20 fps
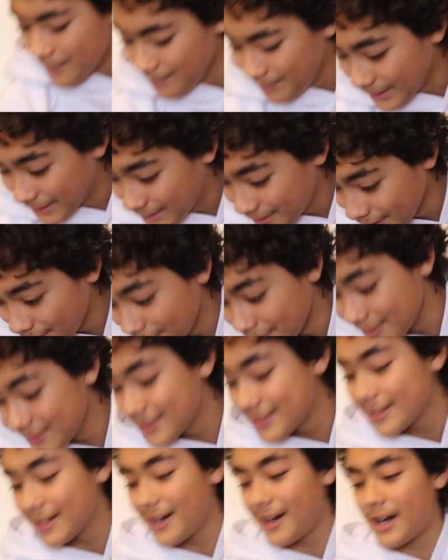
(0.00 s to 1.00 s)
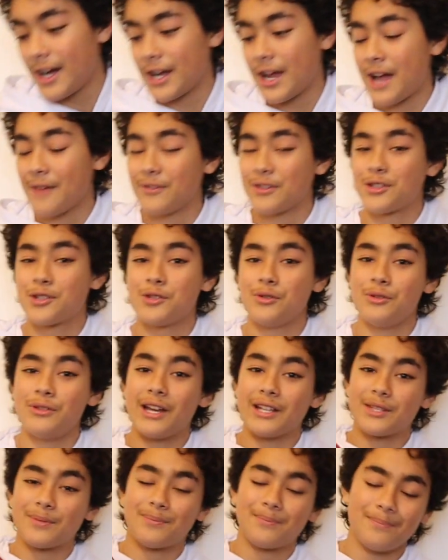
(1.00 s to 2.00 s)
because I have a shoe
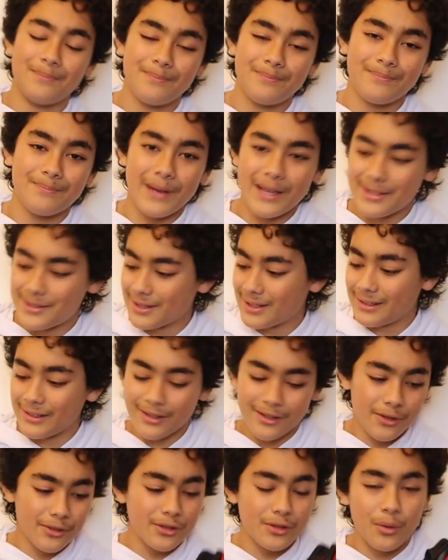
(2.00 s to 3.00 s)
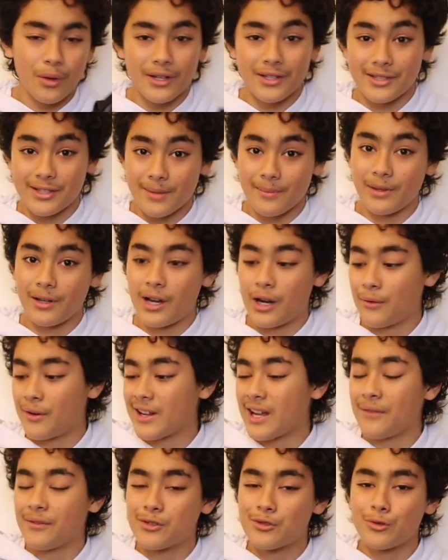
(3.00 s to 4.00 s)
that's basically, it's quite similar. I
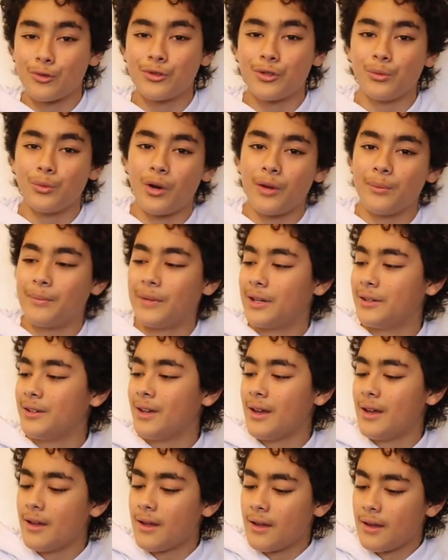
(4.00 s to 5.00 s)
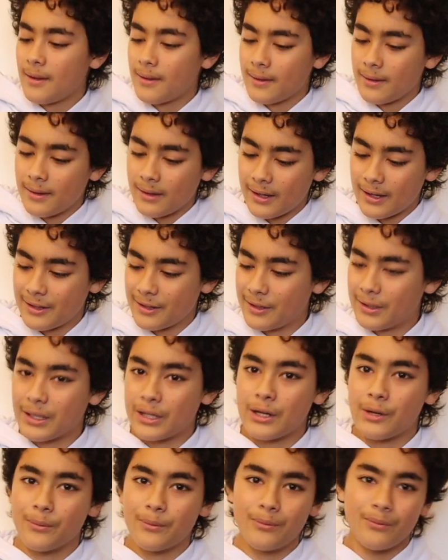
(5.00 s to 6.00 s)
already have a Jordan 1 mid and,
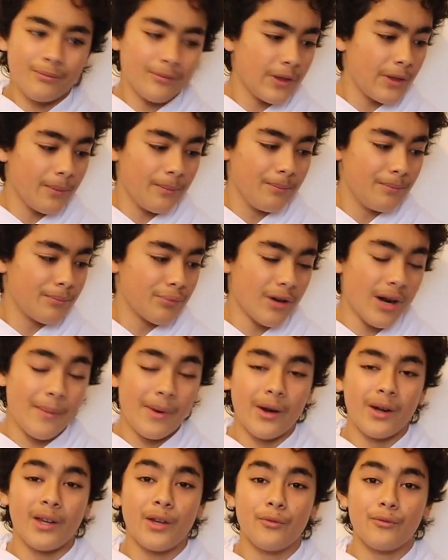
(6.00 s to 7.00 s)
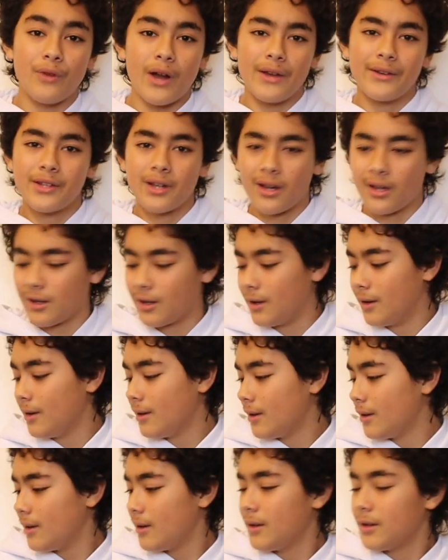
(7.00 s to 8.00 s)
with a primarily red color.
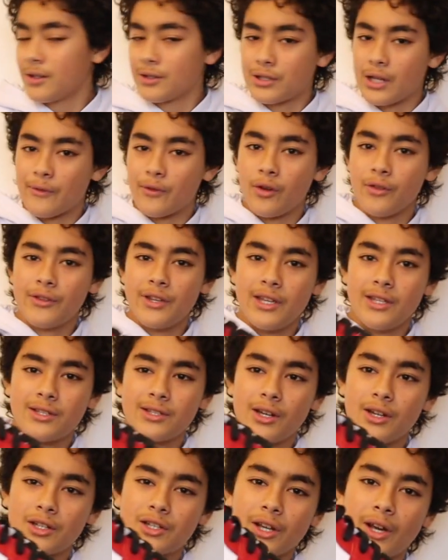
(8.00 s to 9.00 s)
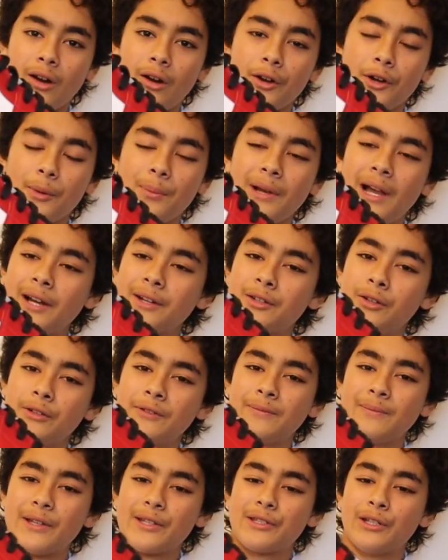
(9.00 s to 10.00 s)
So I've got these Chicago Black
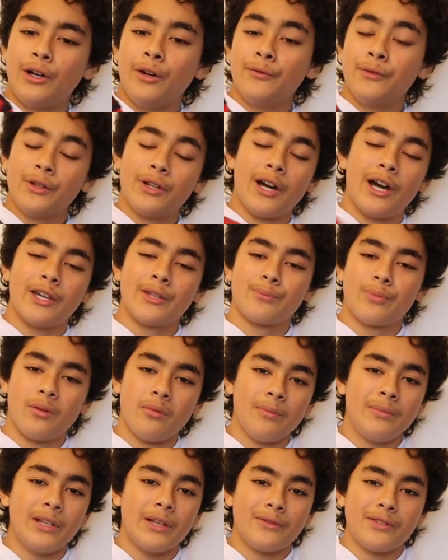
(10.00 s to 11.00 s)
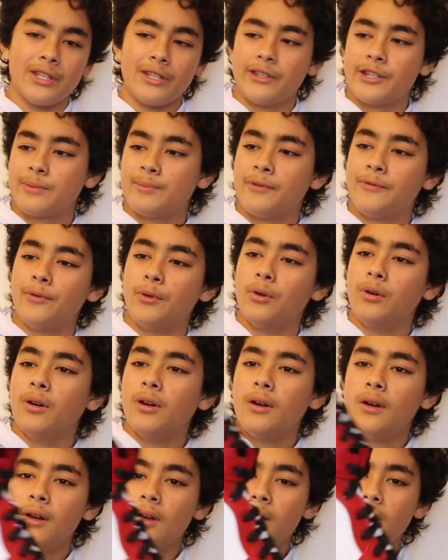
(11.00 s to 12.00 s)
Toes for myself. You guys probably have seen this before.
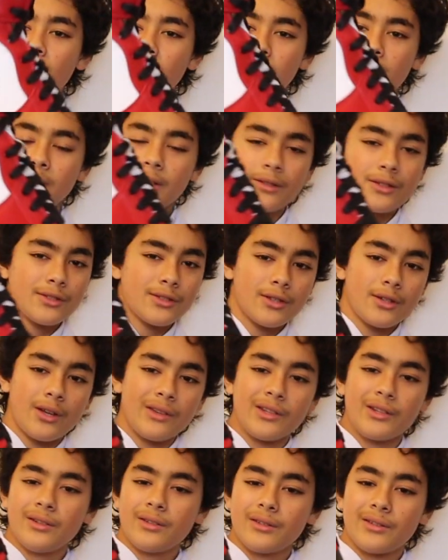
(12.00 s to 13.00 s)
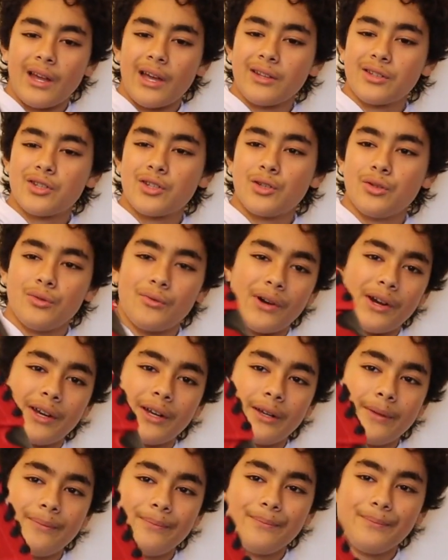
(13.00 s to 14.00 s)
Just another nice shoe right
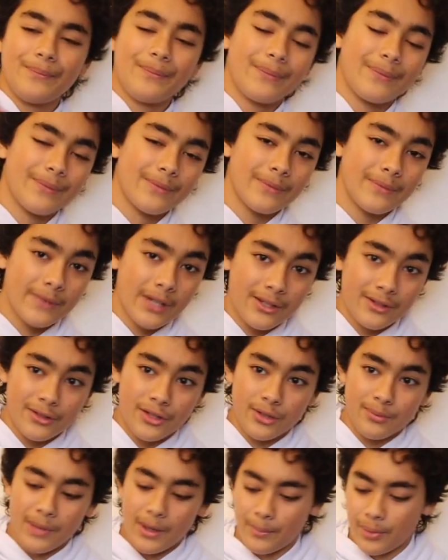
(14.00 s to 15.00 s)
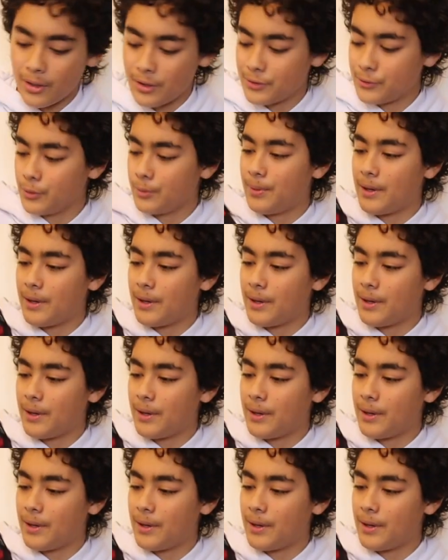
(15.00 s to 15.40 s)
here. These are just my personal